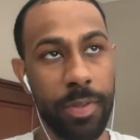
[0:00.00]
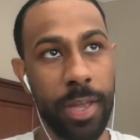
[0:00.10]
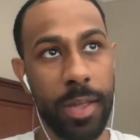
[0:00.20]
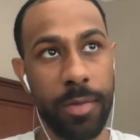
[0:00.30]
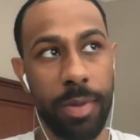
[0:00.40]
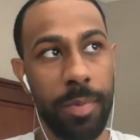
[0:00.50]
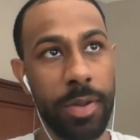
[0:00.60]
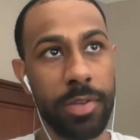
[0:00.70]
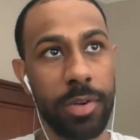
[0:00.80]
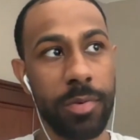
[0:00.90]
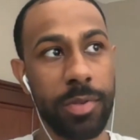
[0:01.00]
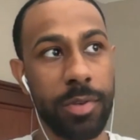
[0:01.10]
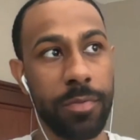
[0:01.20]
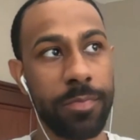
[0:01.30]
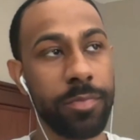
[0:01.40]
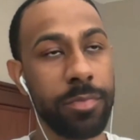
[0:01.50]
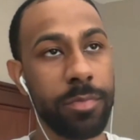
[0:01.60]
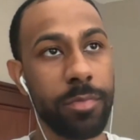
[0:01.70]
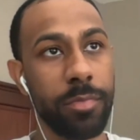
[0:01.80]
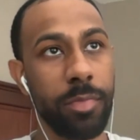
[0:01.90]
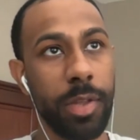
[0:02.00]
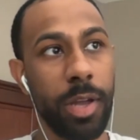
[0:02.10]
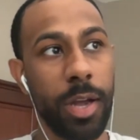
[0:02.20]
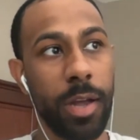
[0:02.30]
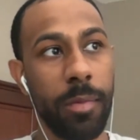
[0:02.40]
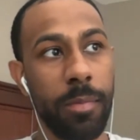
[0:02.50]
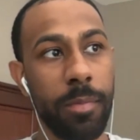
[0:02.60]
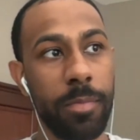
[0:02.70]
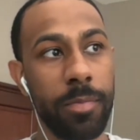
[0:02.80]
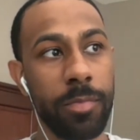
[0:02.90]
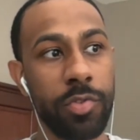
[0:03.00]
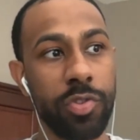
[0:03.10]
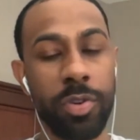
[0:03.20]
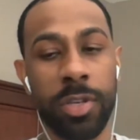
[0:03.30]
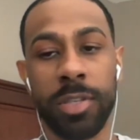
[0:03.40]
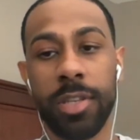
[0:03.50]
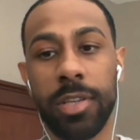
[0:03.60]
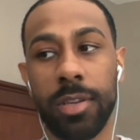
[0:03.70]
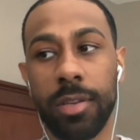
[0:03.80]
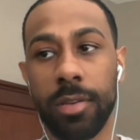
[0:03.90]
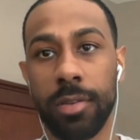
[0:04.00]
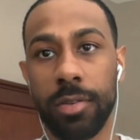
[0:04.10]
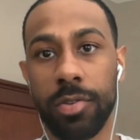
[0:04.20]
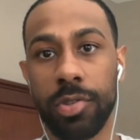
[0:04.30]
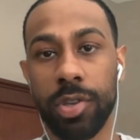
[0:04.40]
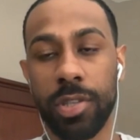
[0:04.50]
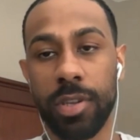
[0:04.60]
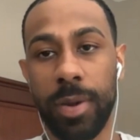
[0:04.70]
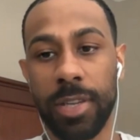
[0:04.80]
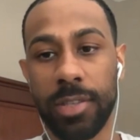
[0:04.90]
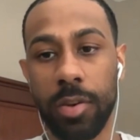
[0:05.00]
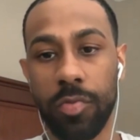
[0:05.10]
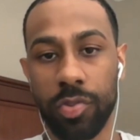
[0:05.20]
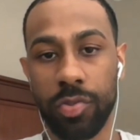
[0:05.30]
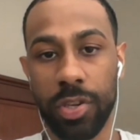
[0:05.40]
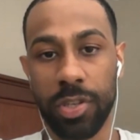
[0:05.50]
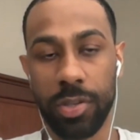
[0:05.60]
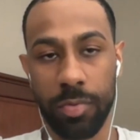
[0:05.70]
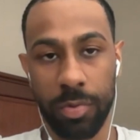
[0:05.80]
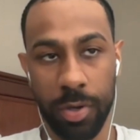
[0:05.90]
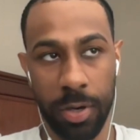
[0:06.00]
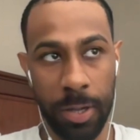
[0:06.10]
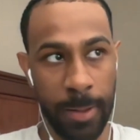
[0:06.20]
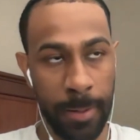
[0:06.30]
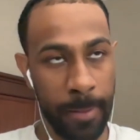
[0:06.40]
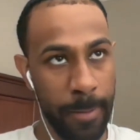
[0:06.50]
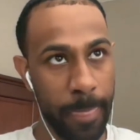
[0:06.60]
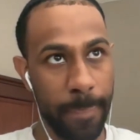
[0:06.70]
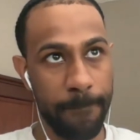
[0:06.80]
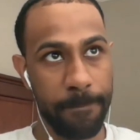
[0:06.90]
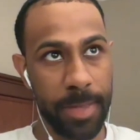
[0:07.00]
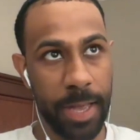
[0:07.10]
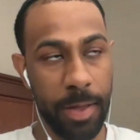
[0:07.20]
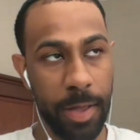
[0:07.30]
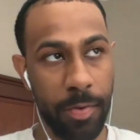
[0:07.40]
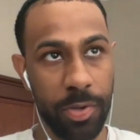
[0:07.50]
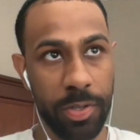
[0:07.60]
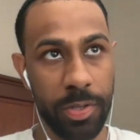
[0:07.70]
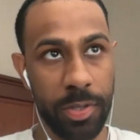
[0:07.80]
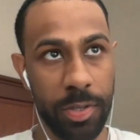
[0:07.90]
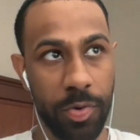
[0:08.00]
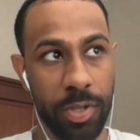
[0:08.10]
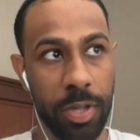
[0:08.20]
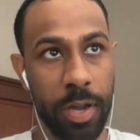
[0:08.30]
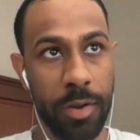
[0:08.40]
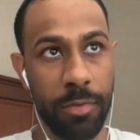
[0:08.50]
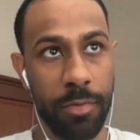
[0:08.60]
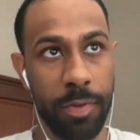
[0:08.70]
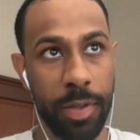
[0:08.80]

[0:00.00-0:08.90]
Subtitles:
yeah, I mean, in terms of um, trusting myself and trusting the work, yeah, there was a lot of